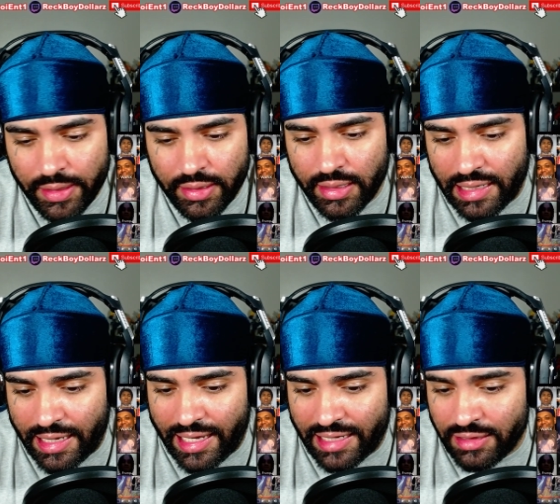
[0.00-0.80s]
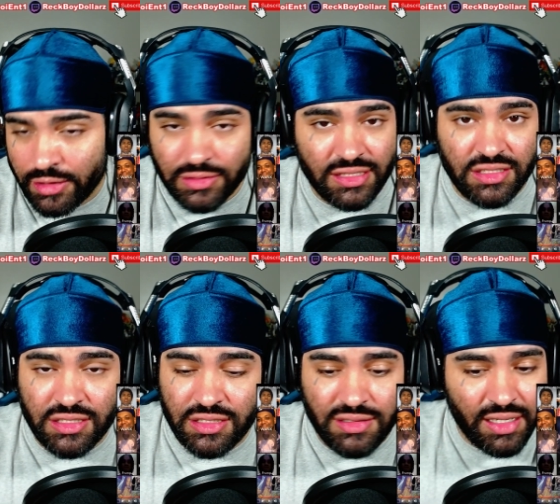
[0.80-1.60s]
And I, I learned to
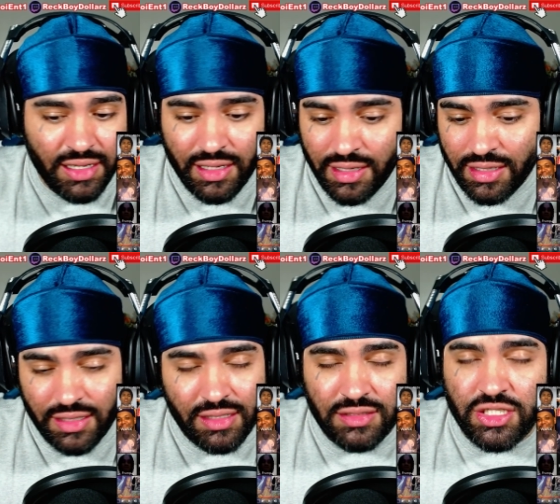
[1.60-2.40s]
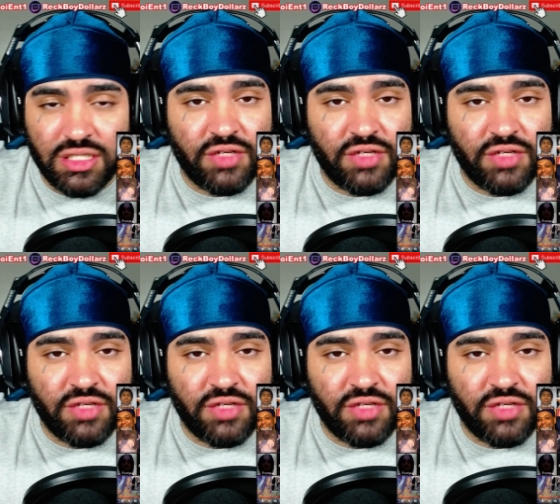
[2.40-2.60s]
just judge